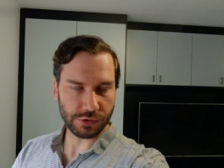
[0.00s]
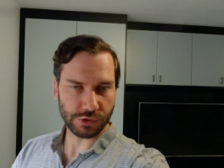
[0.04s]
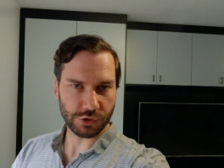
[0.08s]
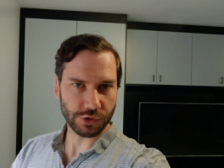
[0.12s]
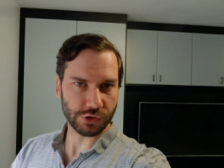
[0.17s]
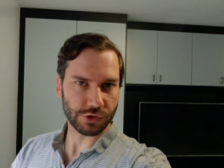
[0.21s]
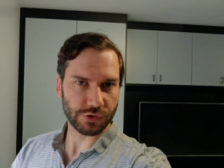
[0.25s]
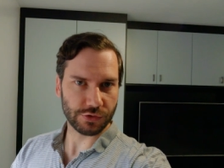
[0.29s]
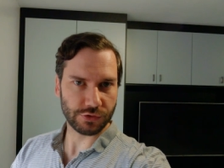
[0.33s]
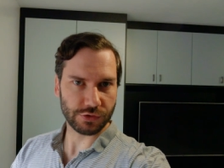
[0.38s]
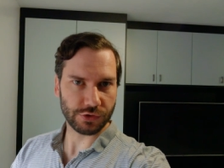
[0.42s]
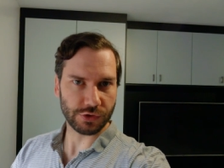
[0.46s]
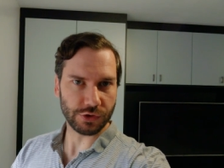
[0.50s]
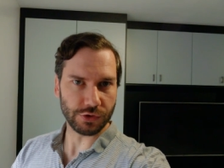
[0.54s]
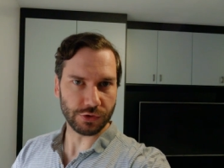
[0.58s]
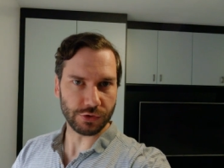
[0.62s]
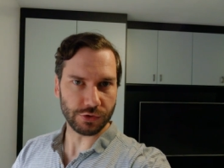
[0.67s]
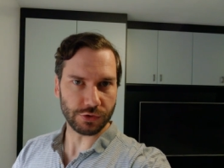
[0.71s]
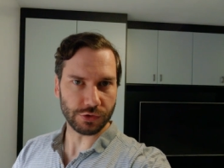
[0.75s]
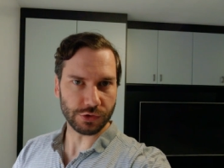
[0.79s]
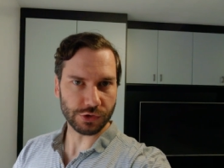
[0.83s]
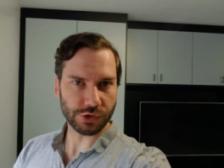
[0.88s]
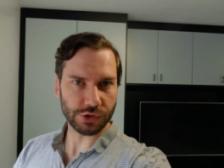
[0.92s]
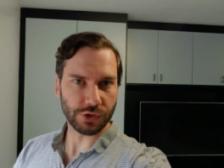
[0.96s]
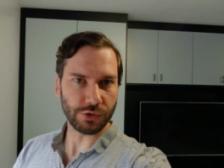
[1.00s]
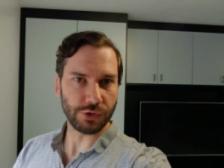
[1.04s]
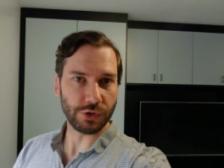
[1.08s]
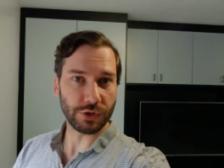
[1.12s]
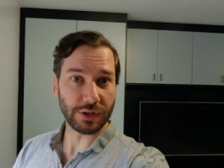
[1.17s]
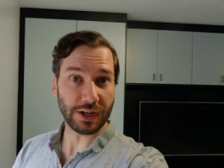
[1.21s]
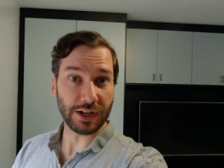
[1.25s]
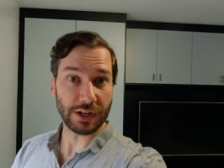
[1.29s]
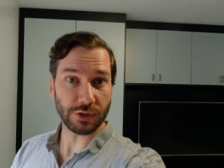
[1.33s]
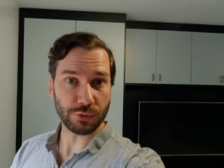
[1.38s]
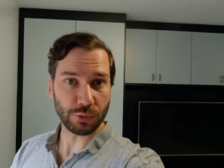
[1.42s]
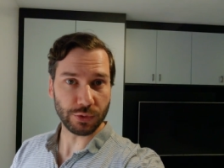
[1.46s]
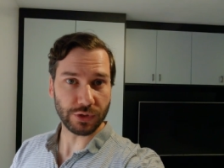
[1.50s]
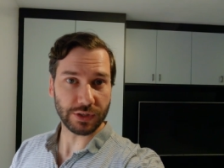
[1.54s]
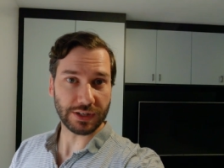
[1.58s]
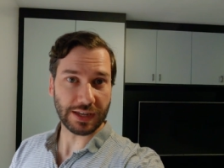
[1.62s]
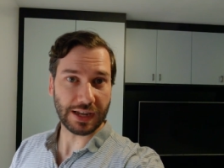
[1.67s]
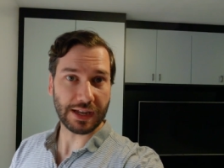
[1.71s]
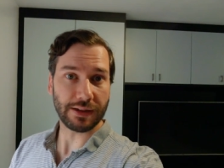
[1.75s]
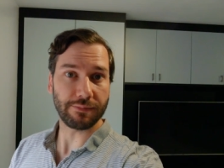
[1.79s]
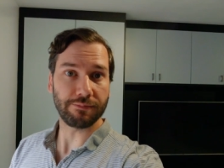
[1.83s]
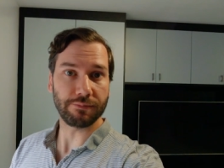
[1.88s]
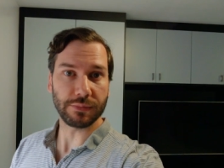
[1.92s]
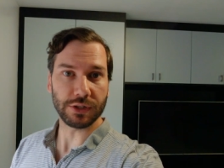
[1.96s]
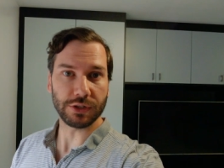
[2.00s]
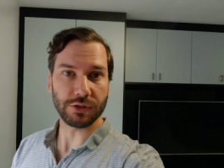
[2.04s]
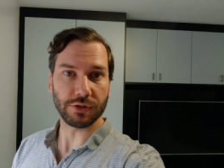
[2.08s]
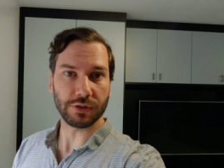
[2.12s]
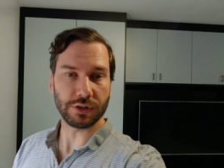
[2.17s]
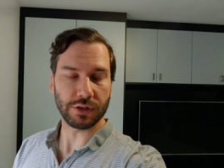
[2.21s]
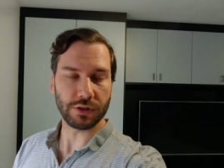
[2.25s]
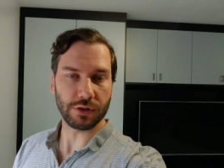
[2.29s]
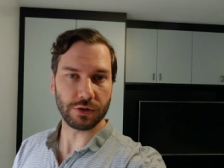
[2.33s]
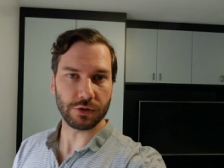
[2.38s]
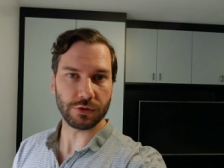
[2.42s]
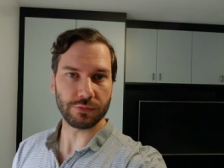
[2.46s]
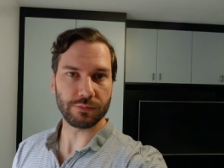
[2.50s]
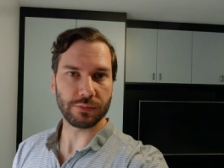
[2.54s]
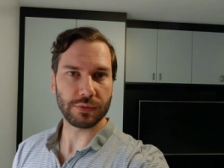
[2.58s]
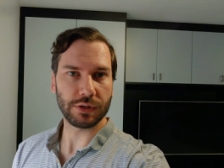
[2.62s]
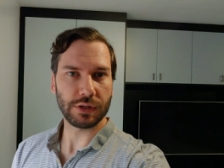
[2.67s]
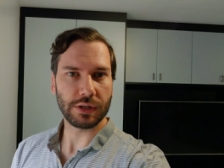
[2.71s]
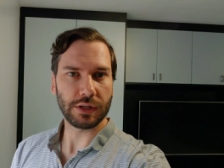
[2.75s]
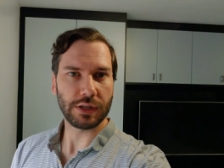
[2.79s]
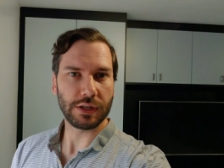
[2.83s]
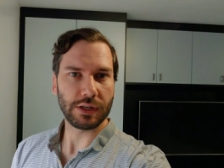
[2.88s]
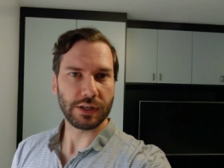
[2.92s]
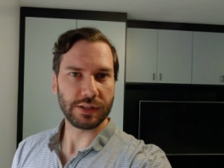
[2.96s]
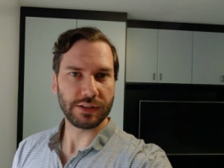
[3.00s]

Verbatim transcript: just to show you guys what can be done at home.